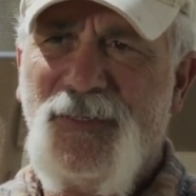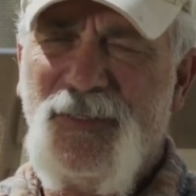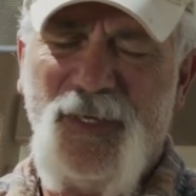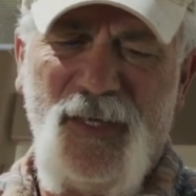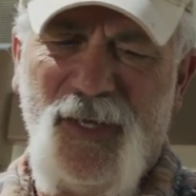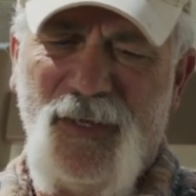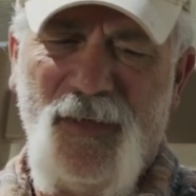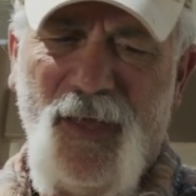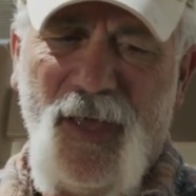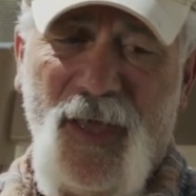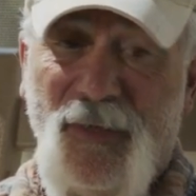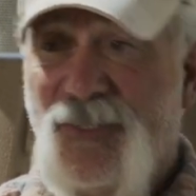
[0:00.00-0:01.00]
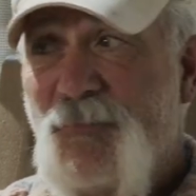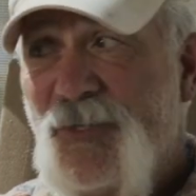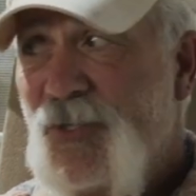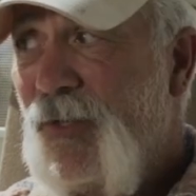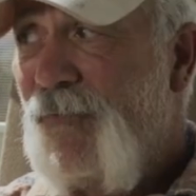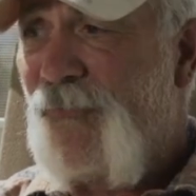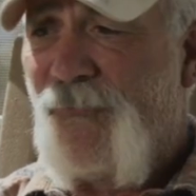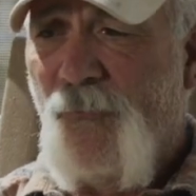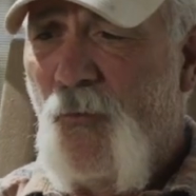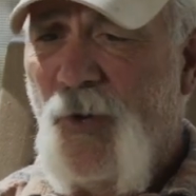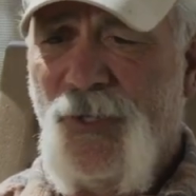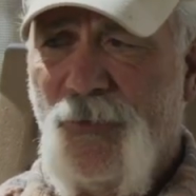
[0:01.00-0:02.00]
And especially
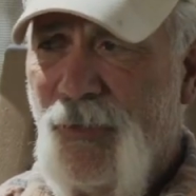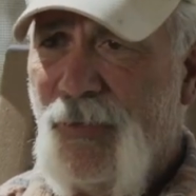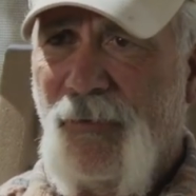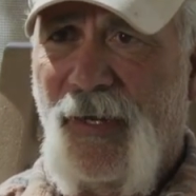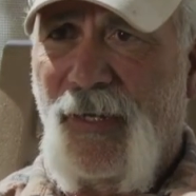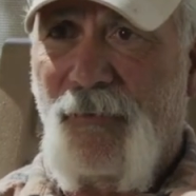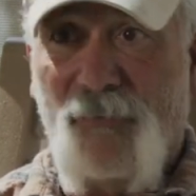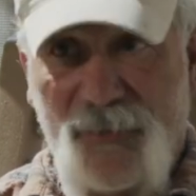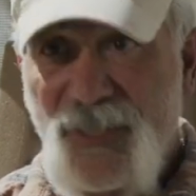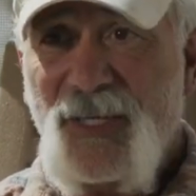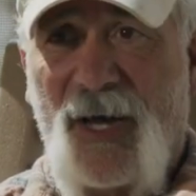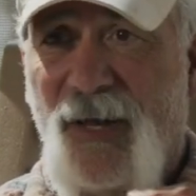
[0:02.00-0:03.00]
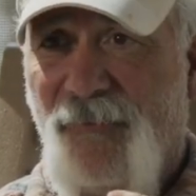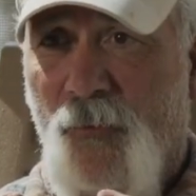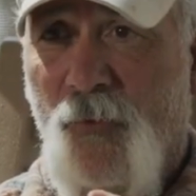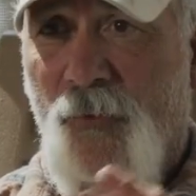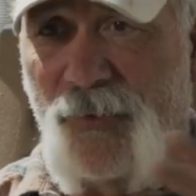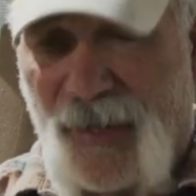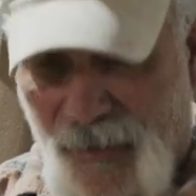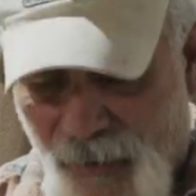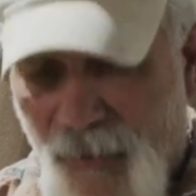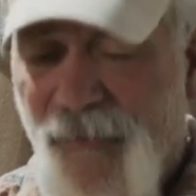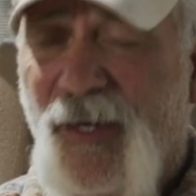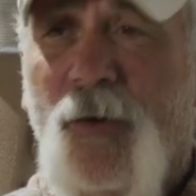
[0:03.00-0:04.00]
when you're in like this kind of world, like
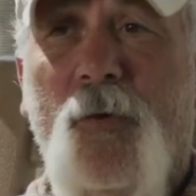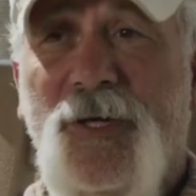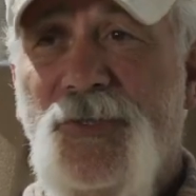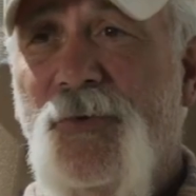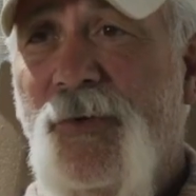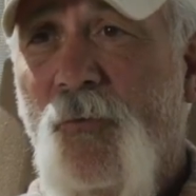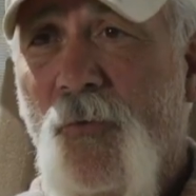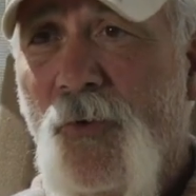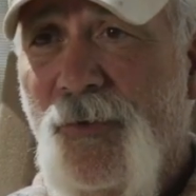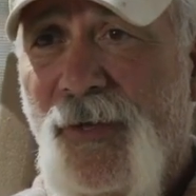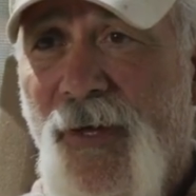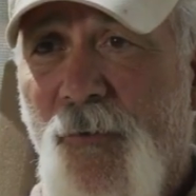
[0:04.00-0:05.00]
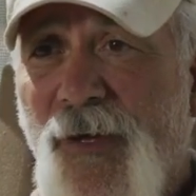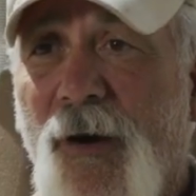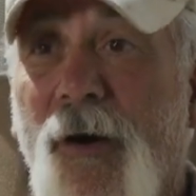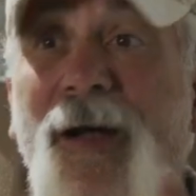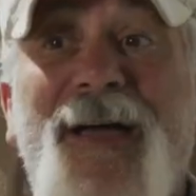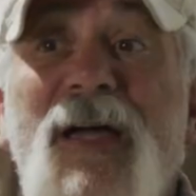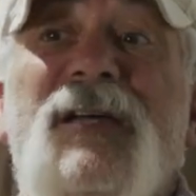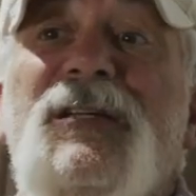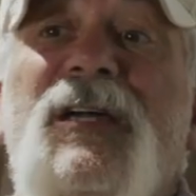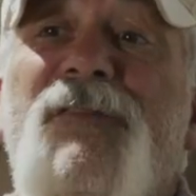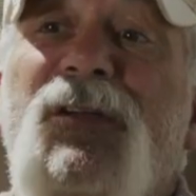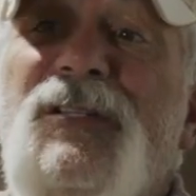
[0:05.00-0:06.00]
the equestrian world like we are, it
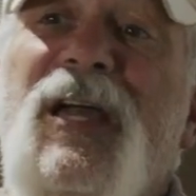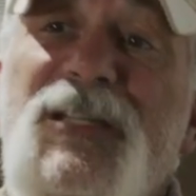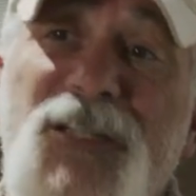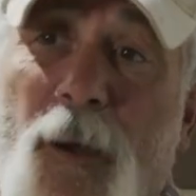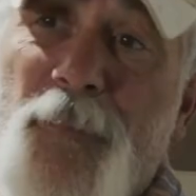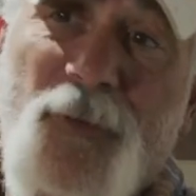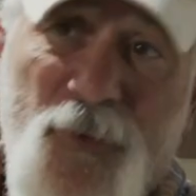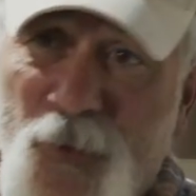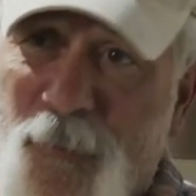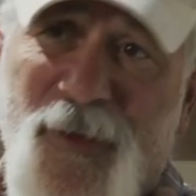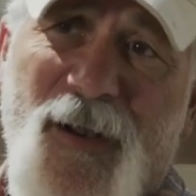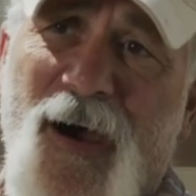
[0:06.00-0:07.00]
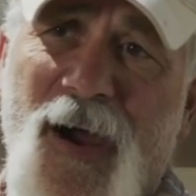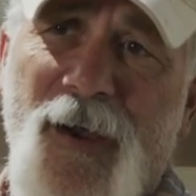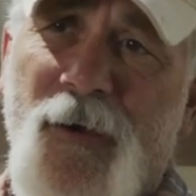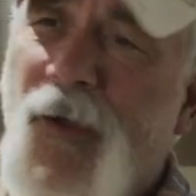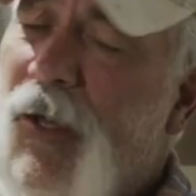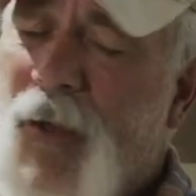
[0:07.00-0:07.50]
even takes it up a little bit higher.